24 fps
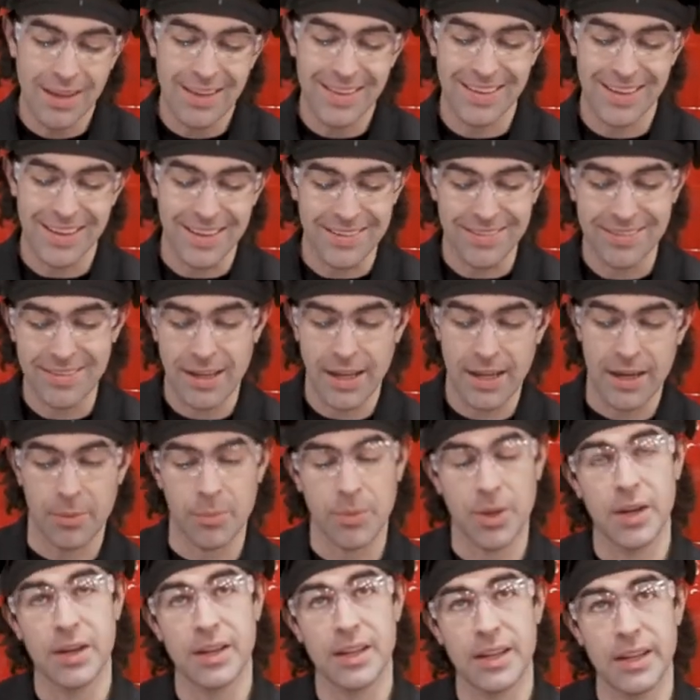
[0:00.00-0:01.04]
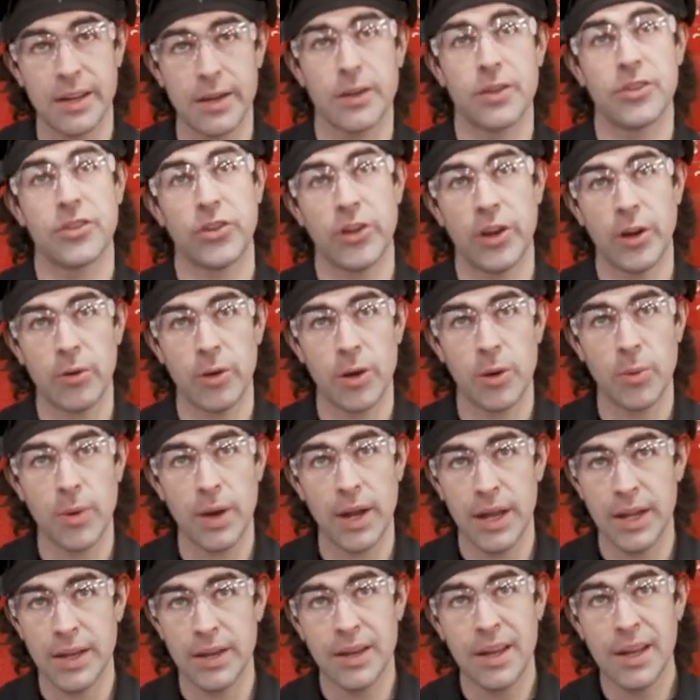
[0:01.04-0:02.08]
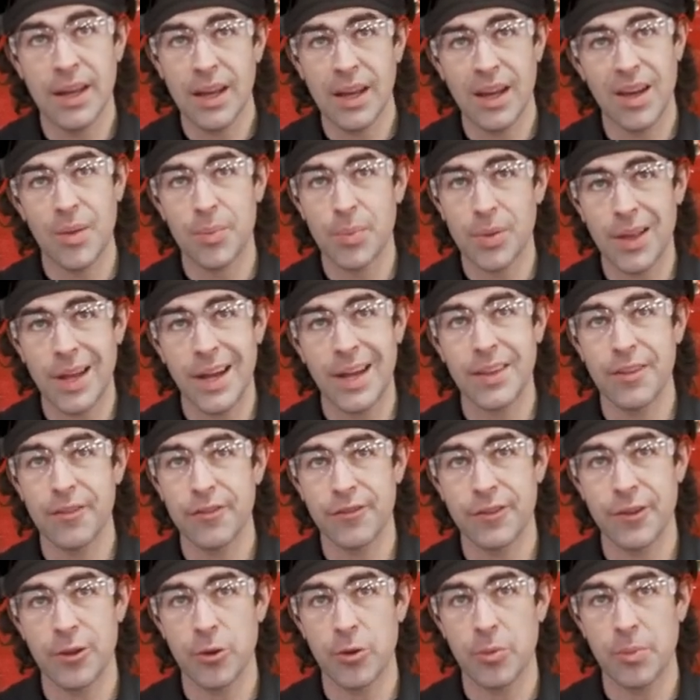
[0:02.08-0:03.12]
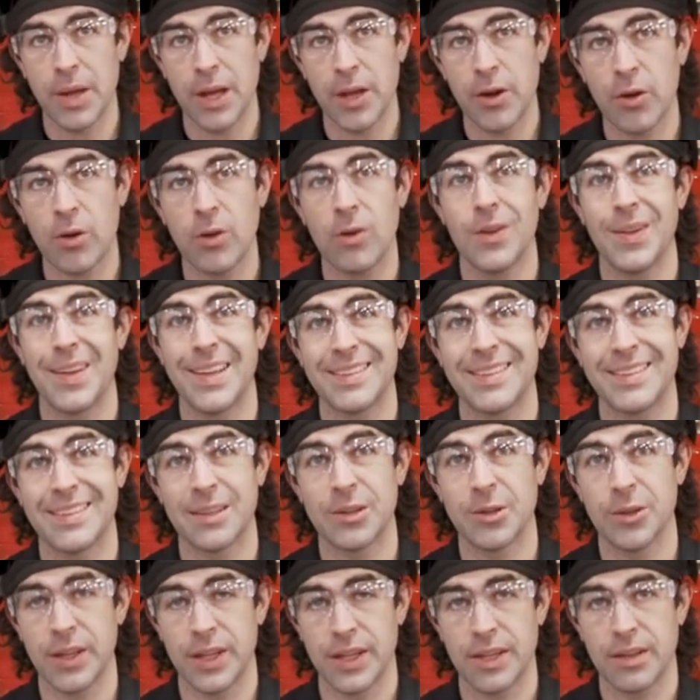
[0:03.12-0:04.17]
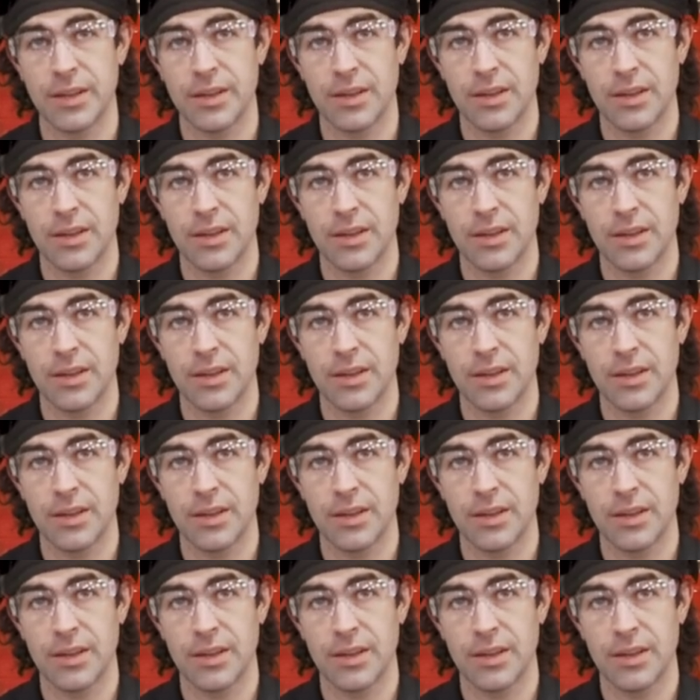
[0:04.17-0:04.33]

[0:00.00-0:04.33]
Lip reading: Like I said, I'm going to get it cherry red, apply the filler metal until it